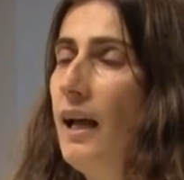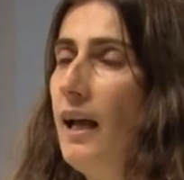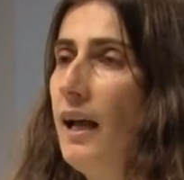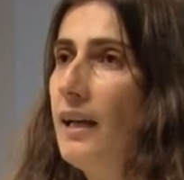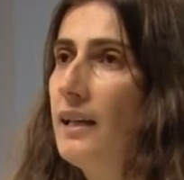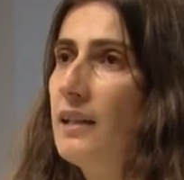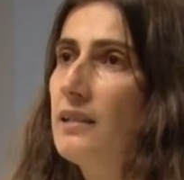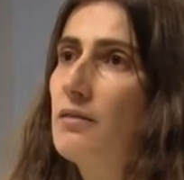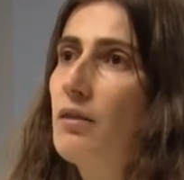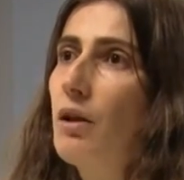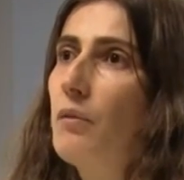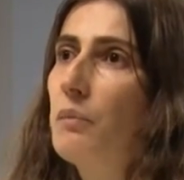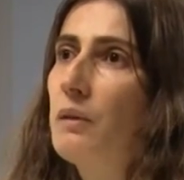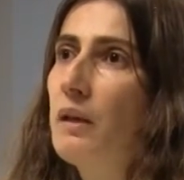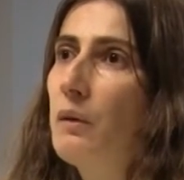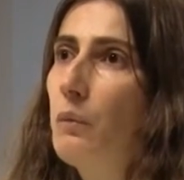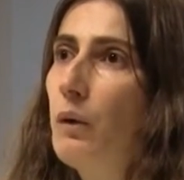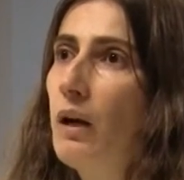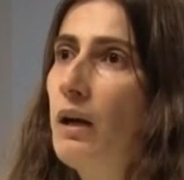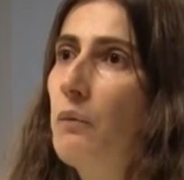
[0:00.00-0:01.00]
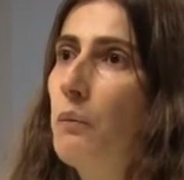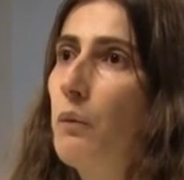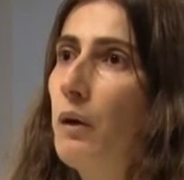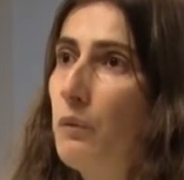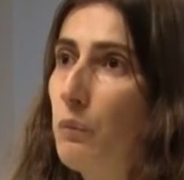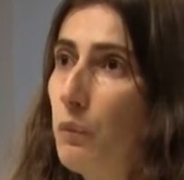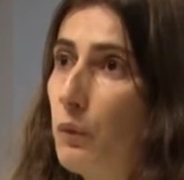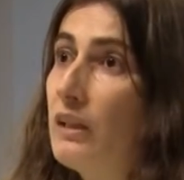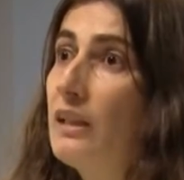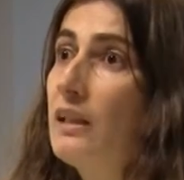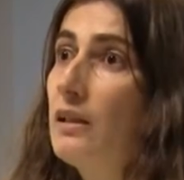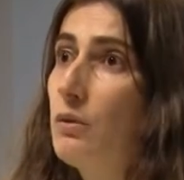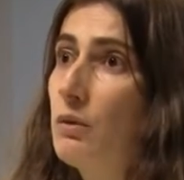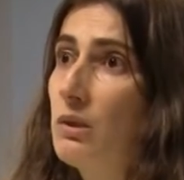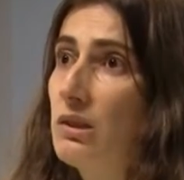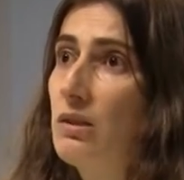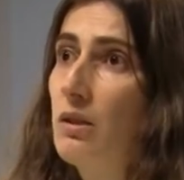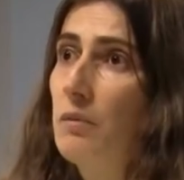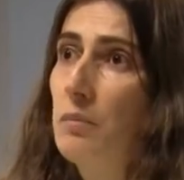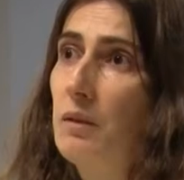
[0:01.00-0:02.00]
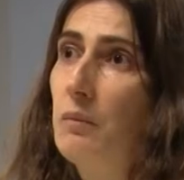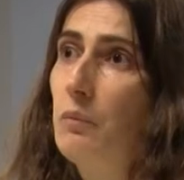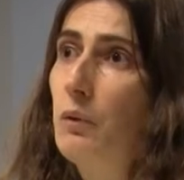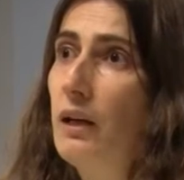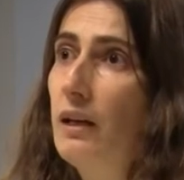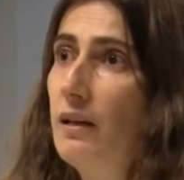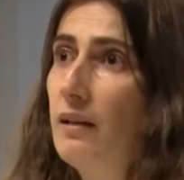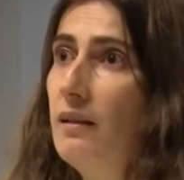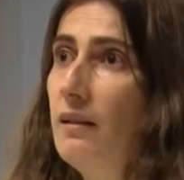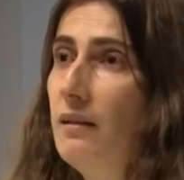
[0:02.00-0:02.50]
and stop the well when we need to stop the well.